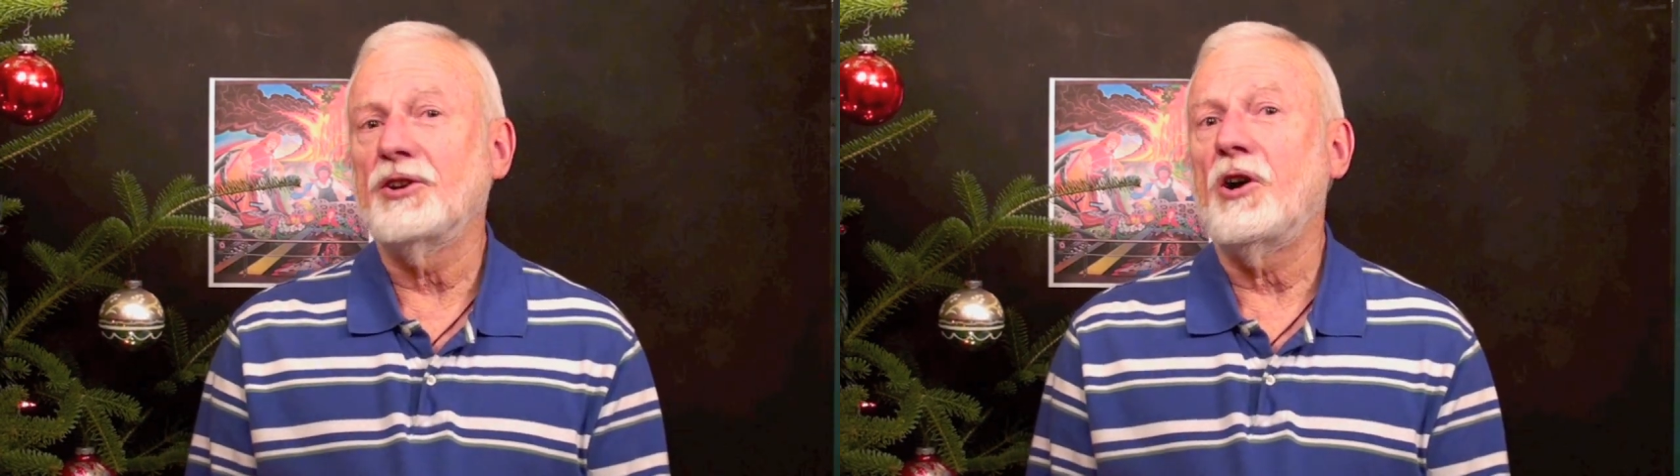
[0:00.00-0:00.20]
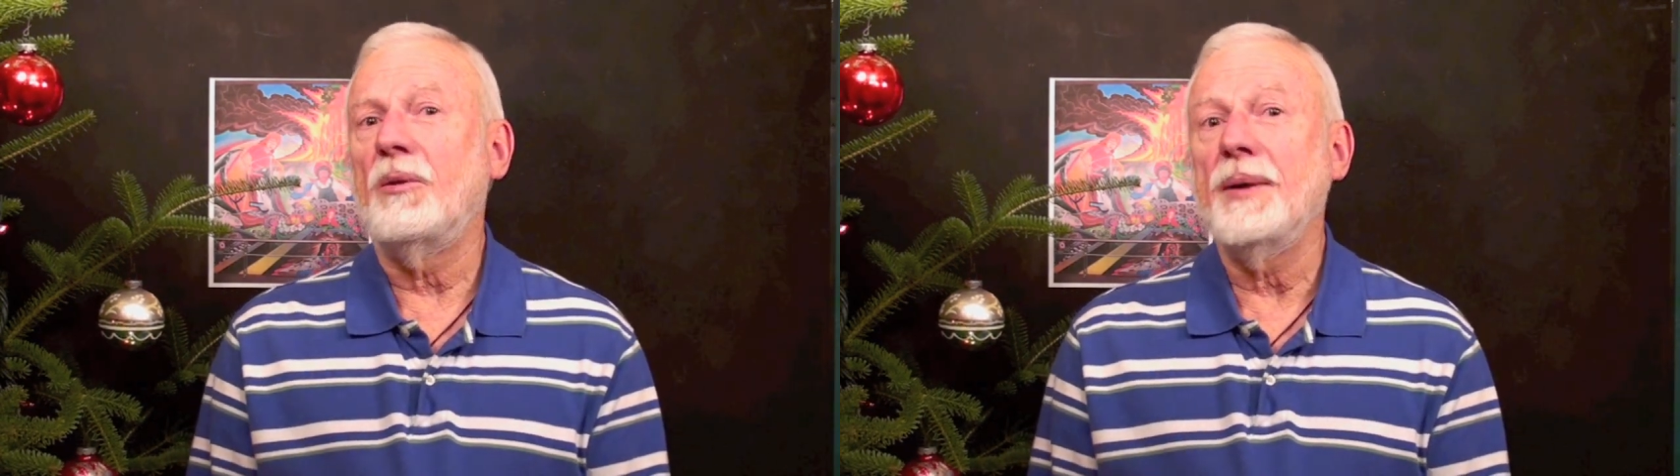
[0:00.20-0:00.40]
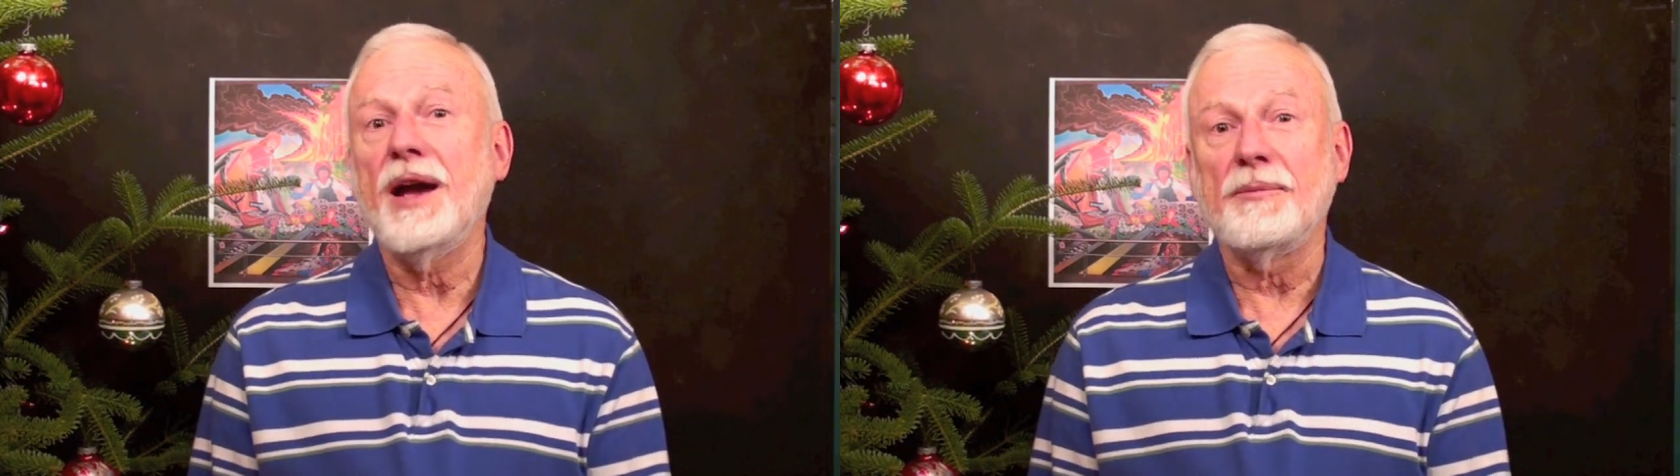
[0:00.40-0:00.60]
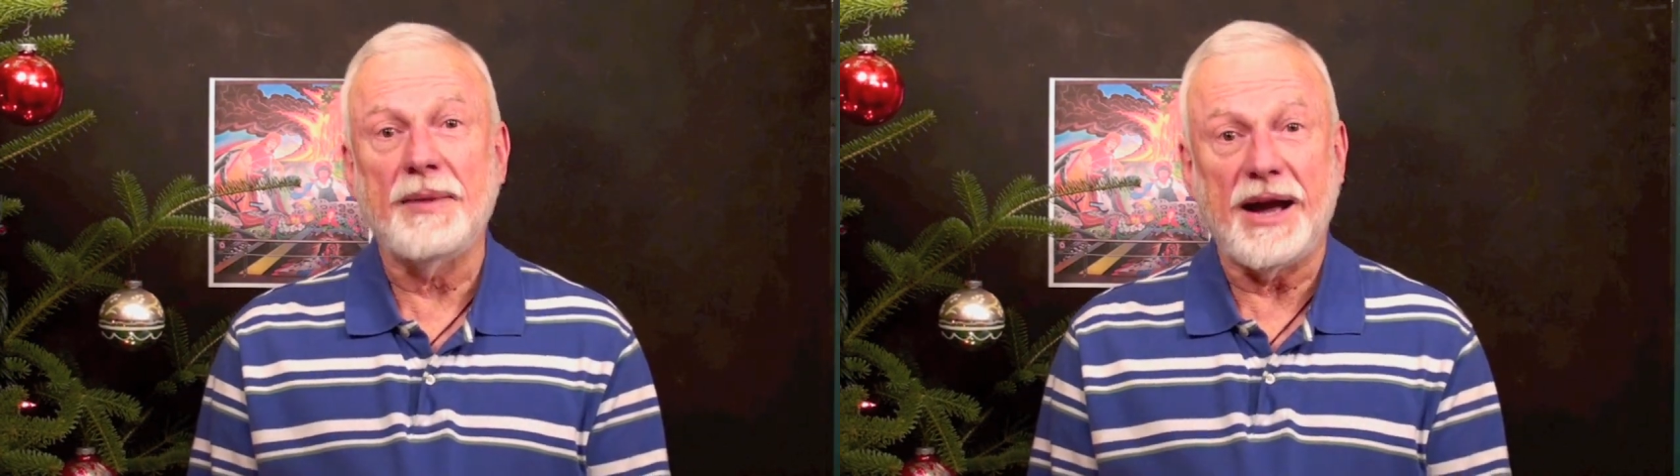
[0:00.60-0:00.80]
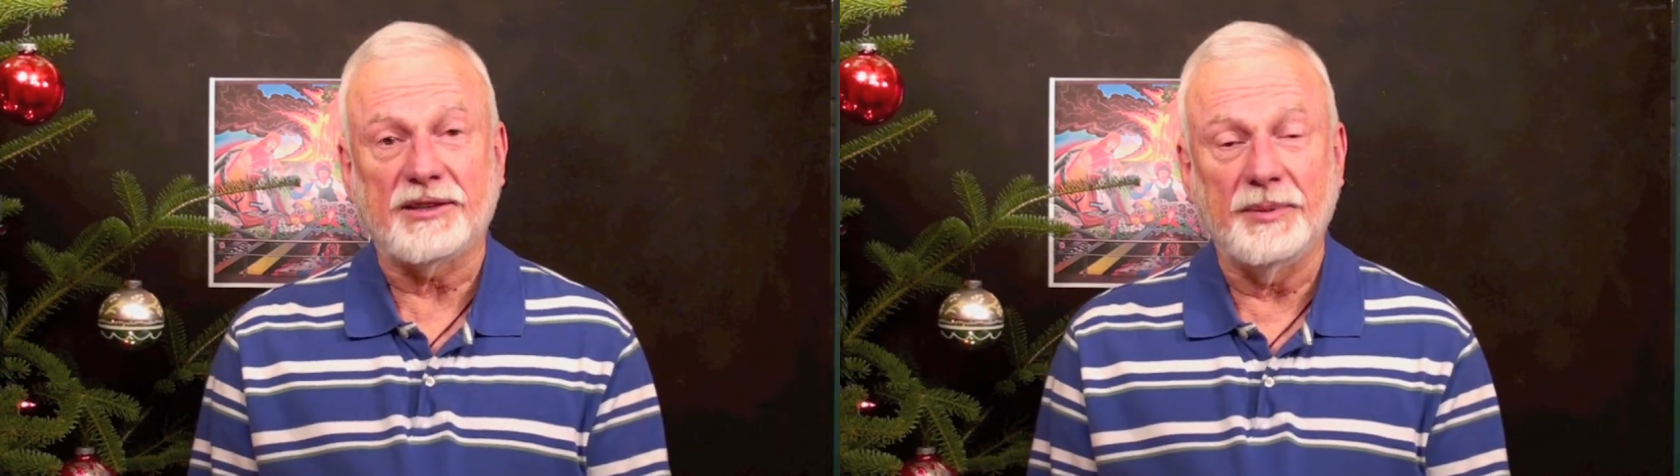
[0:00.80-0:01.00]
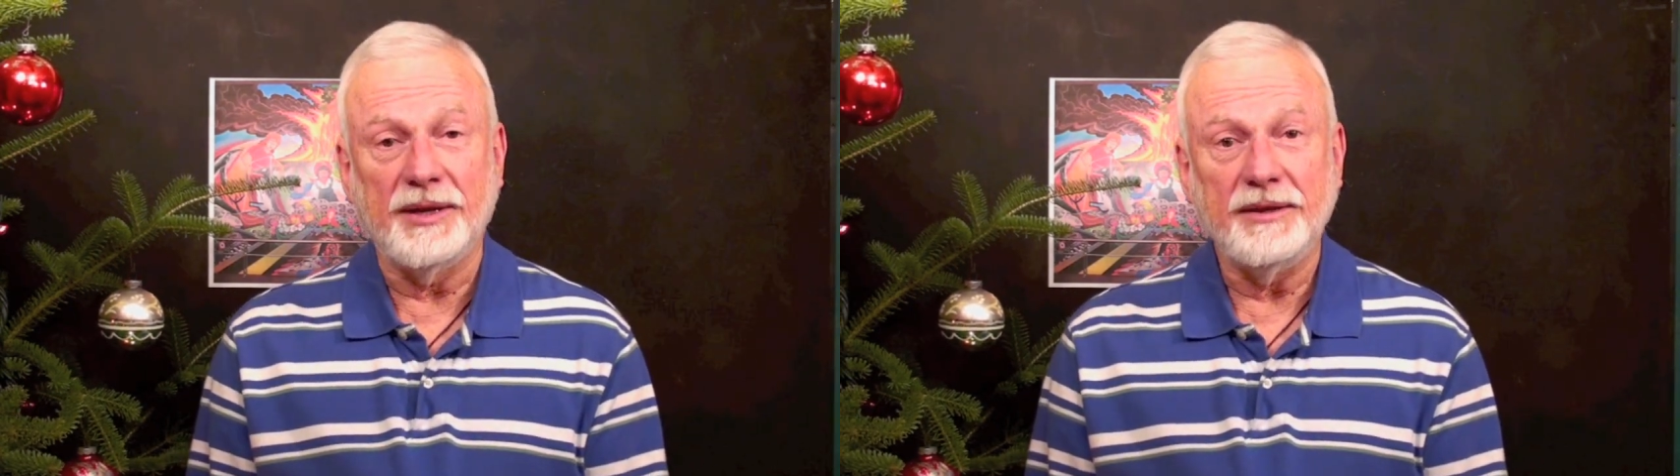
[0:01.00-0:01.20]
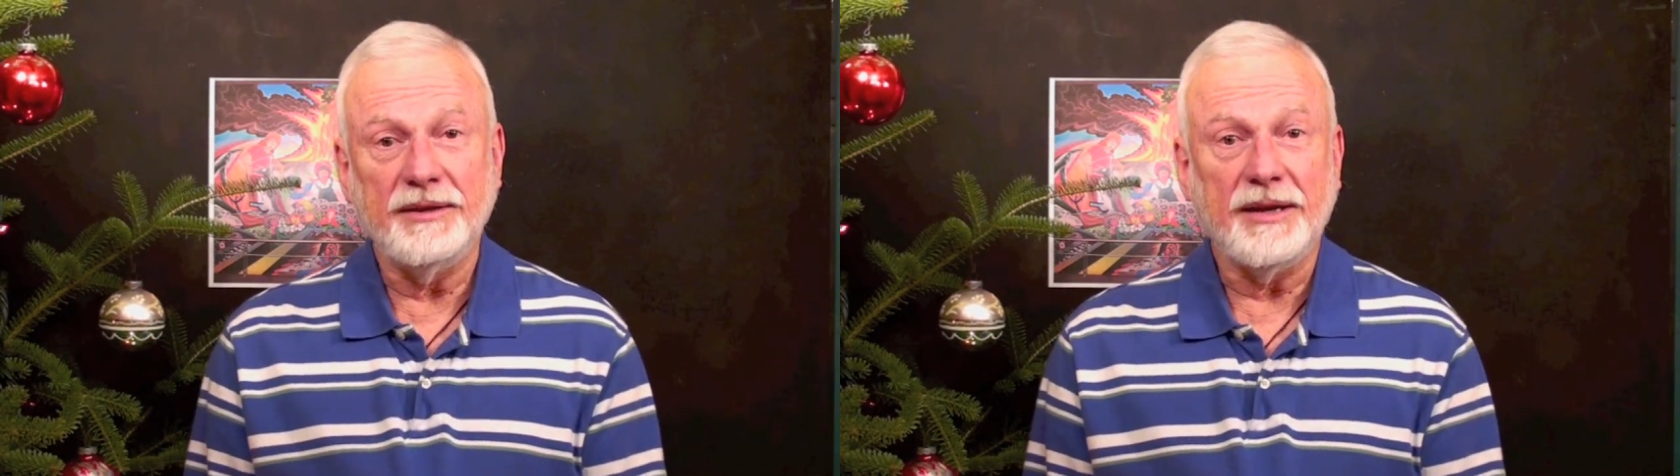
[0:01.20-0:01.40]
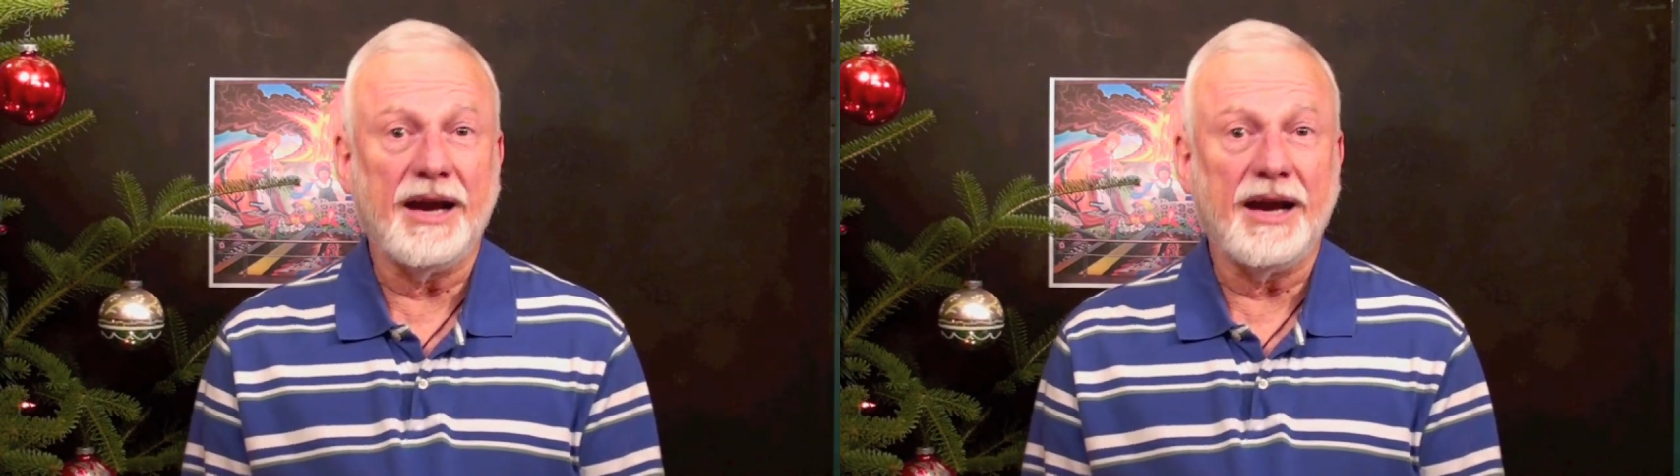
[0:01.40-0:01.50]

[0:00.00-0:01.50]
Colbert mocked me